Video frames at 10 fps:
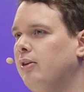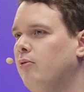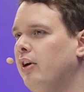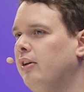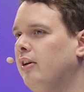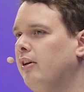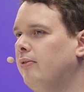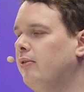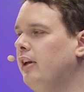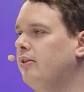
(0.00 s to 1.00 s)
in quite a lot
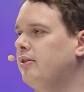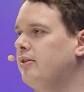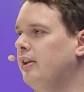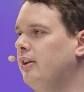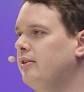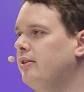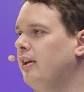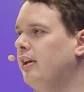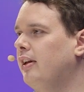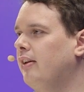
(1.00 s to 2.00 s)
of cases, it is
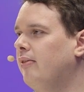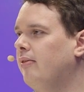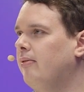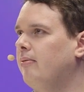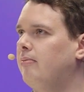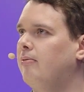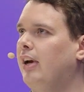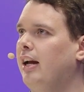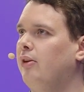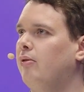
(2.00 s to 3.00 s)
the
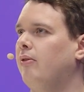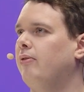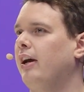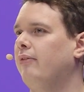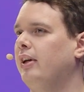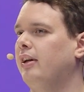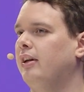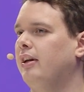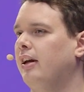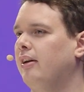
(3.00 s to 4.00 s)
value of
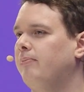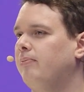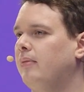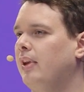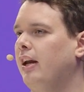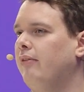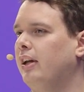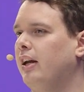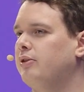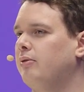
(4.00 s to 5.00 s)
having
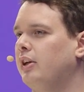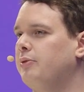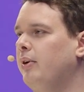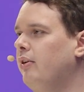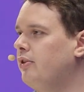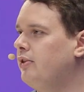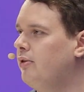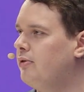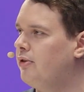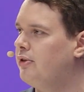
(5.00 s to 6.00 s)
actual experienced
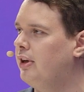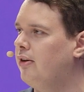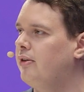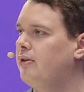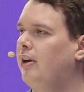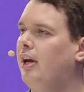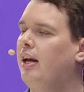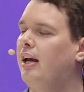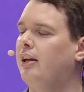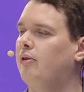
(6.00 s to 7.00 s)
users there,
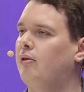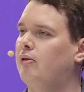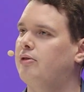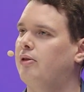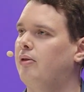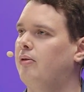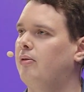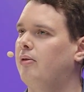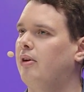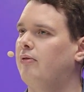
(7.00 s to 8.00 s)
and
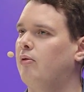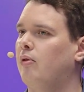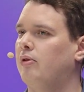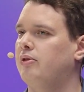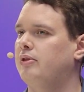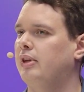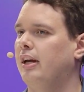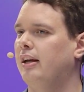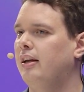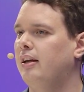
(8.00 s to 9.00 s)
also, of course,
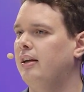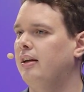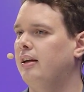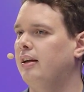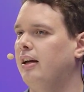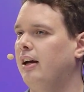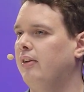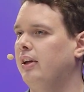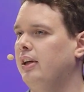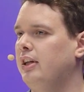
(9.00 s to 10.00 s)

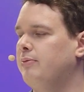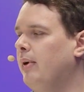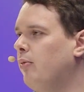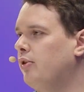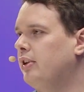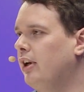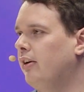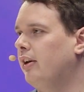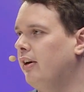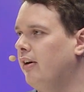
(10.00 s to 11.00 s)
having NIS members there
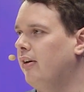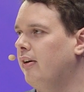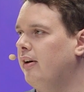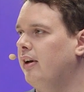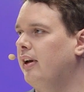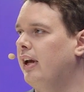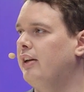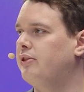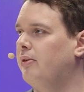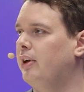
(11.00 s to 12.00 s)
that are
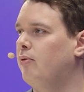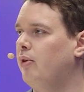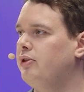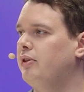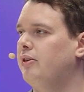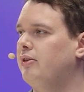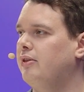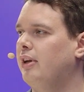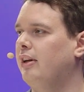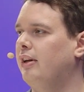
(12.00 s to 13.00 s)
answering
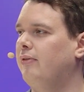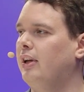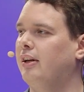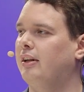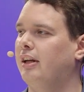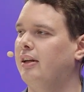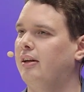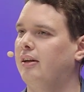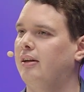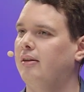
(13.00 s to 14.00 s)
questions, and they feel that they
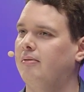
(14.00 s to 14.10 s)
can